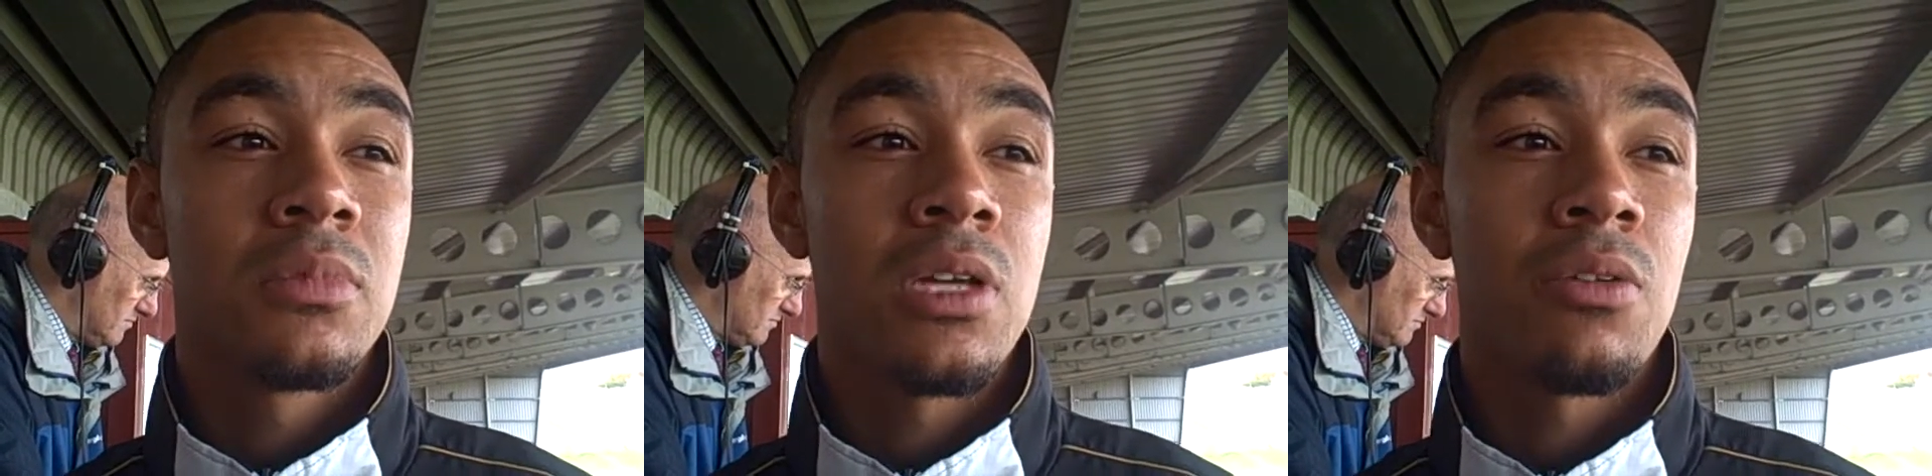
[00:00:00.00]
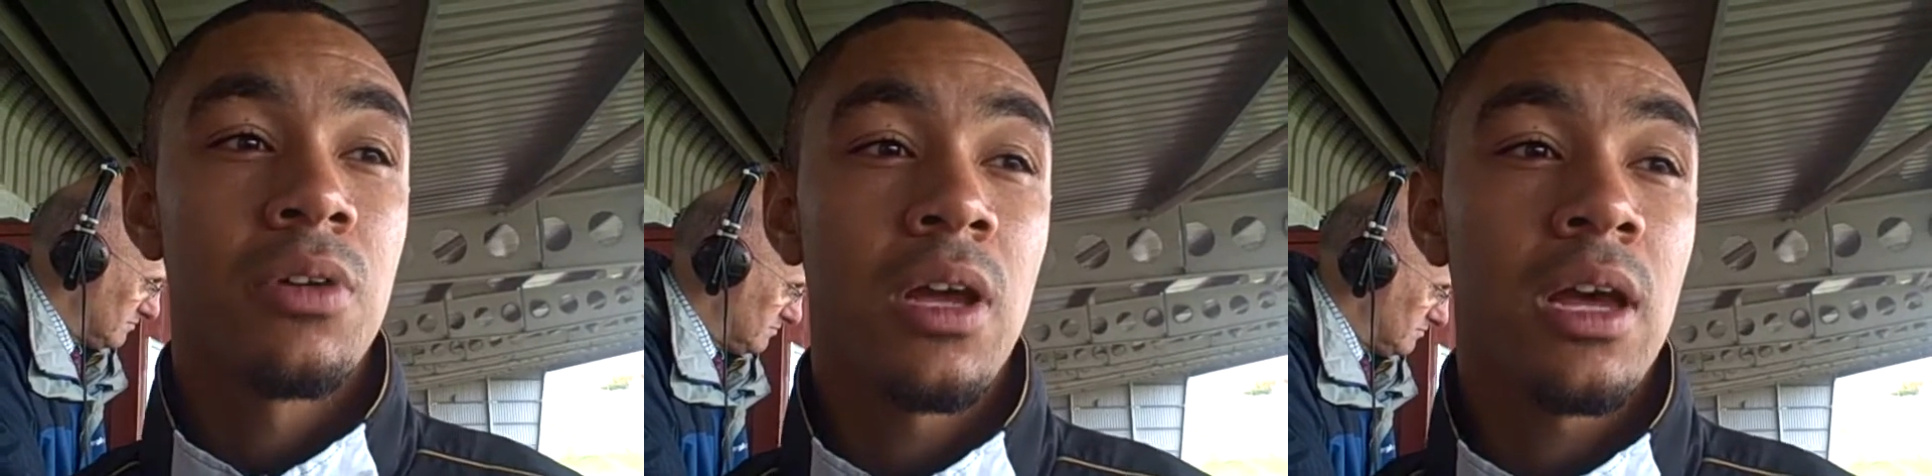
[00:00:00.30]

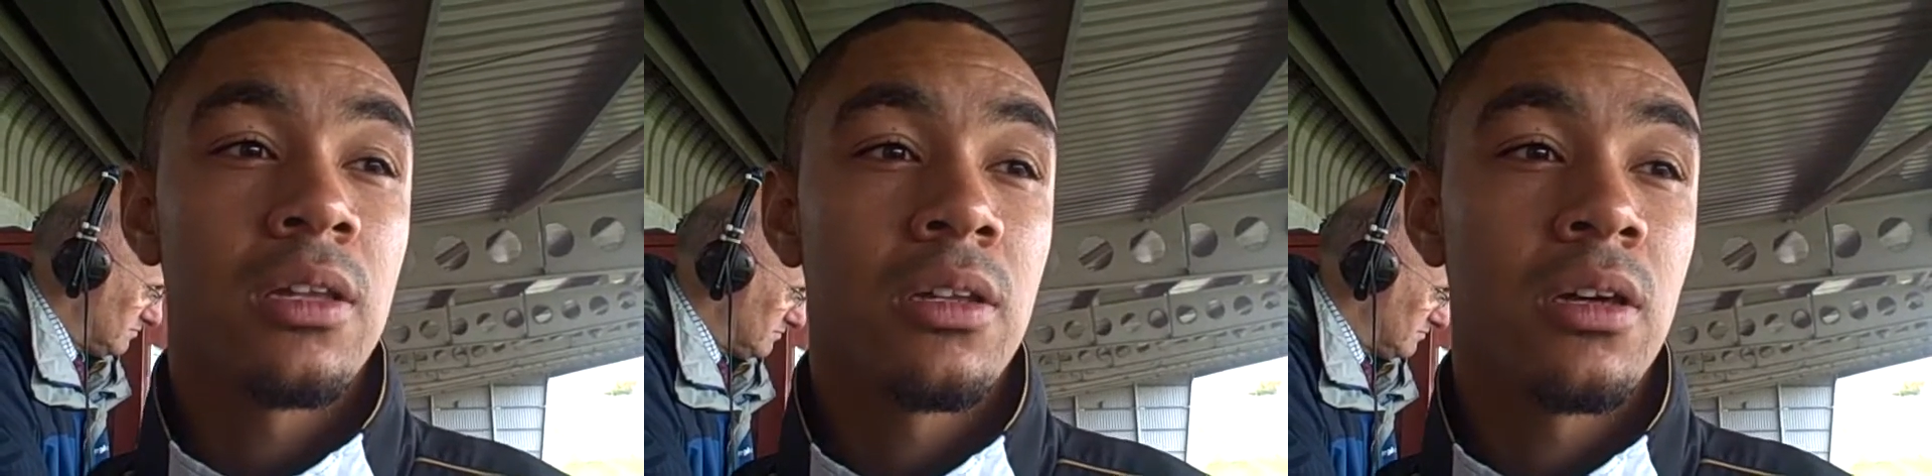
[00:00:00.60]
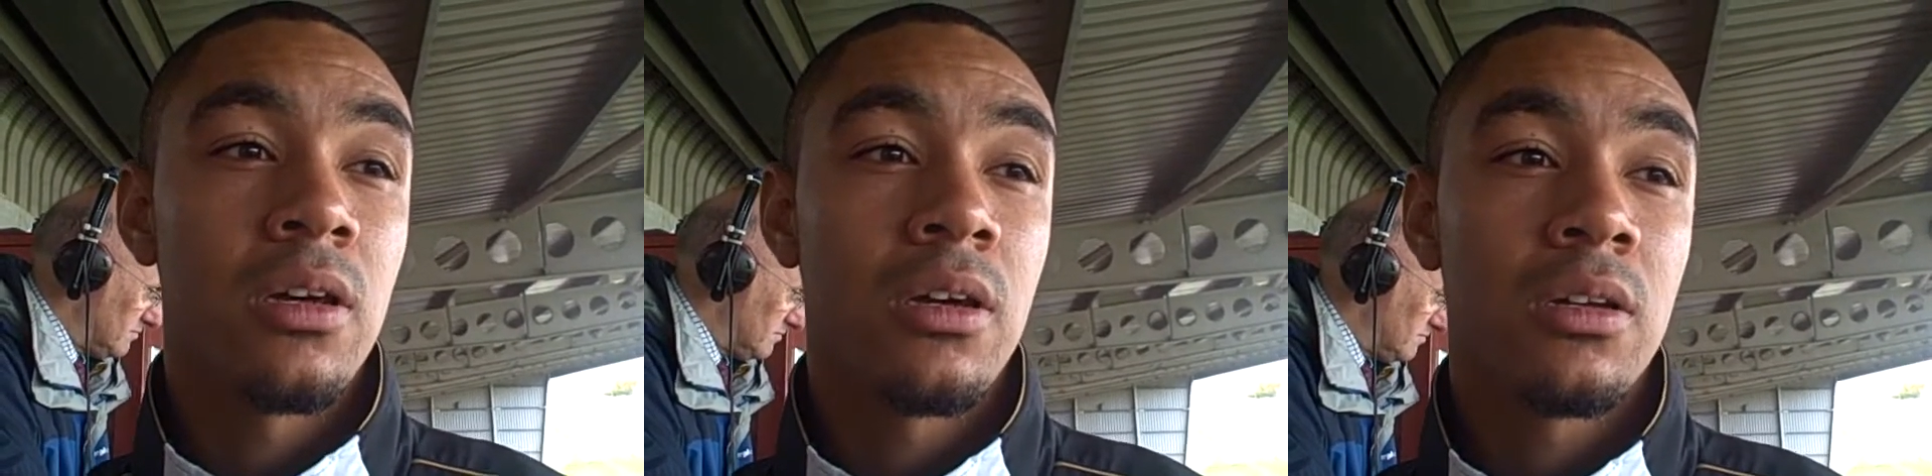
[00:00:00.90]
Terry
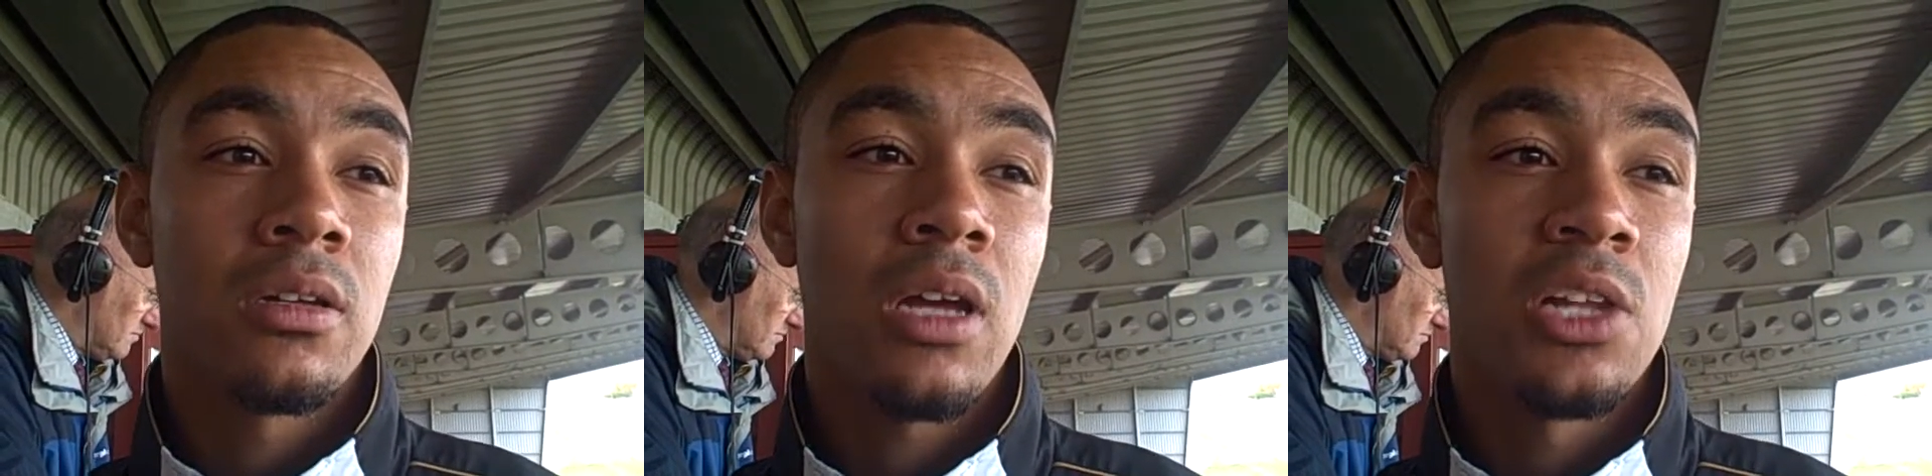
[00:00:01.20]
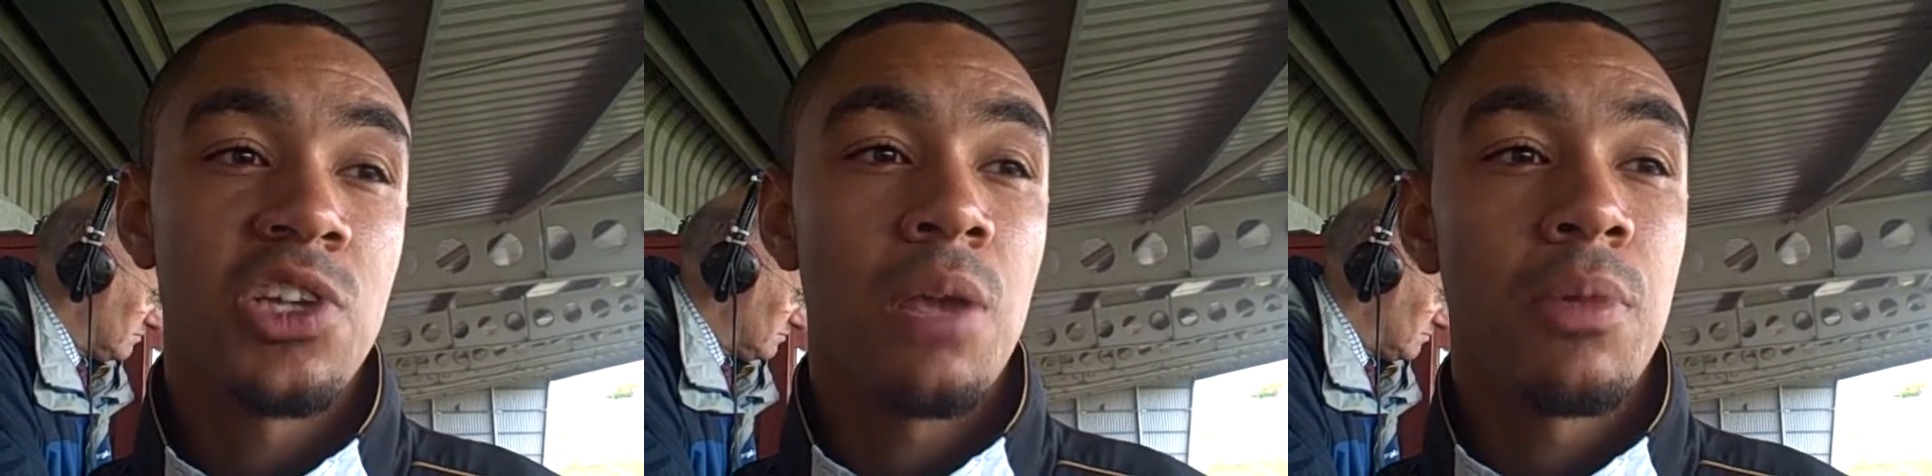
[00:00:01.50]

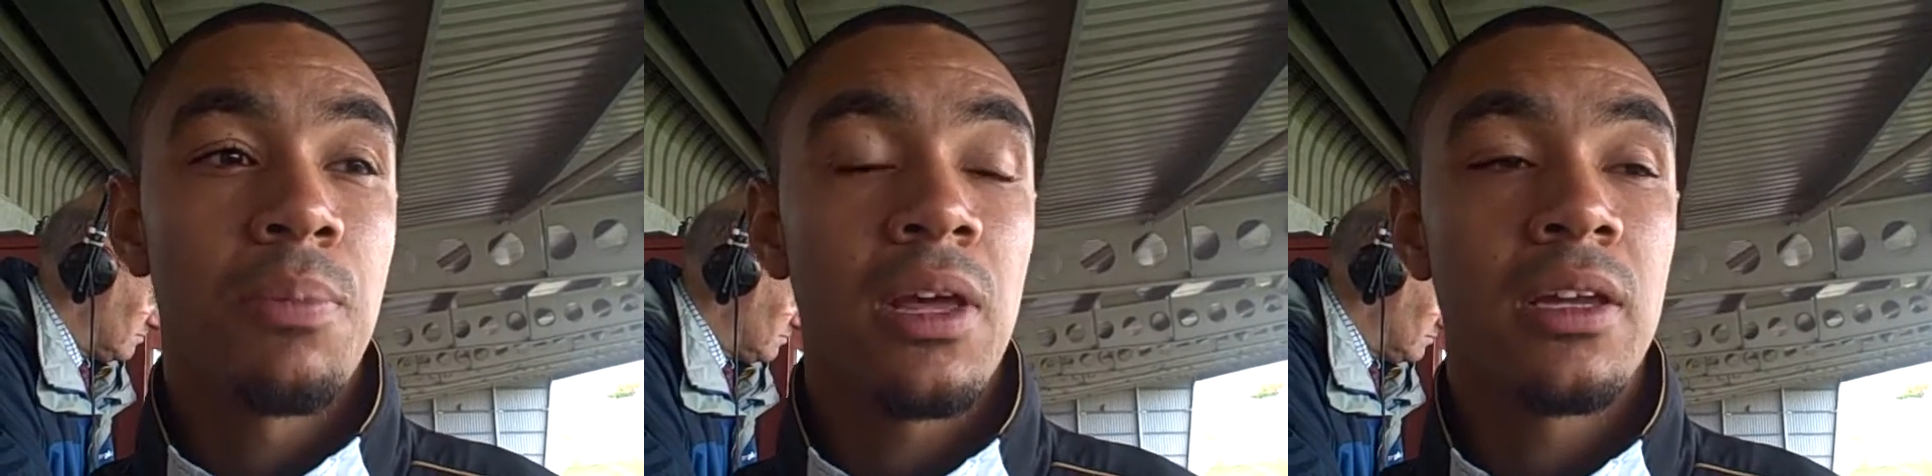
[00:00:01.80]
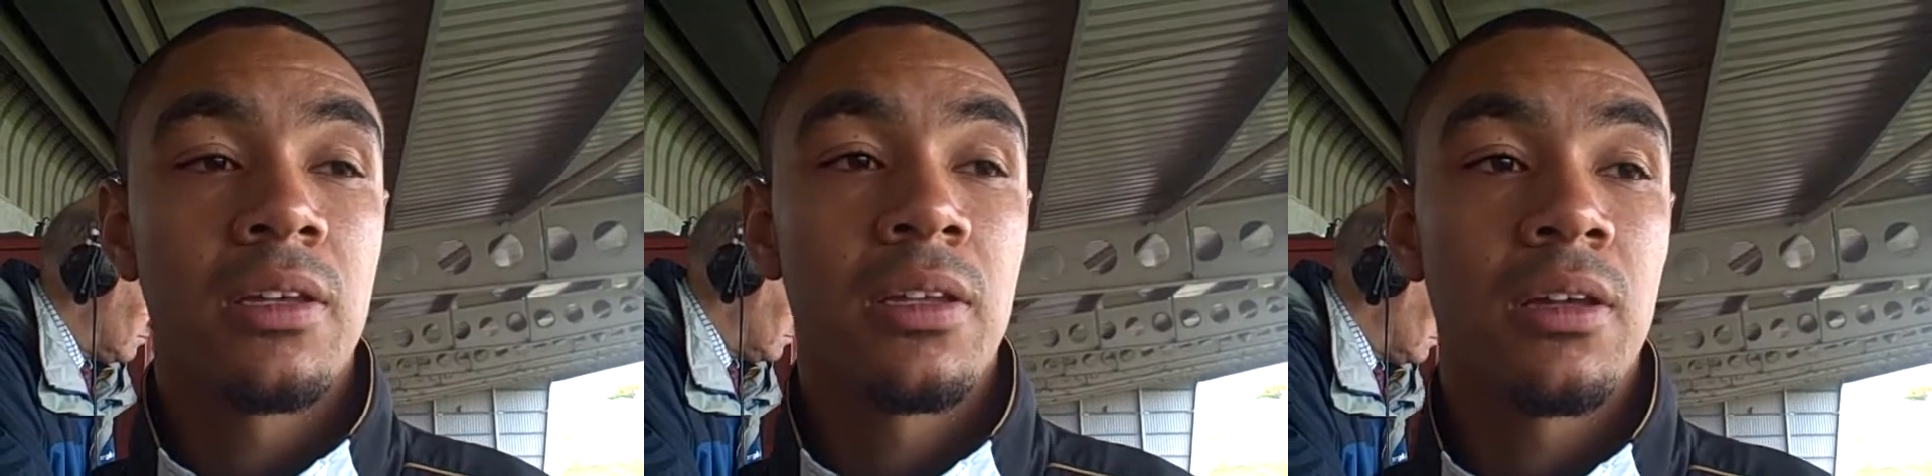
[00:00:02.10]
and Jamie
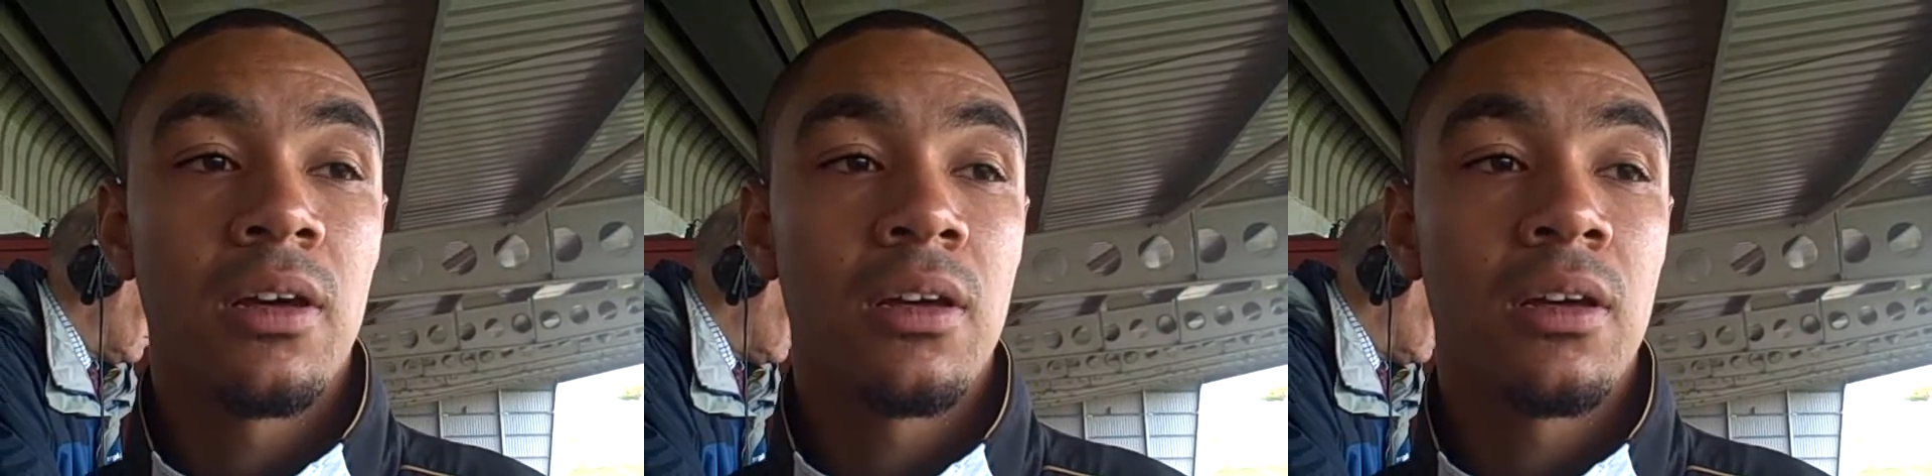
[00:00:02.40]
played, and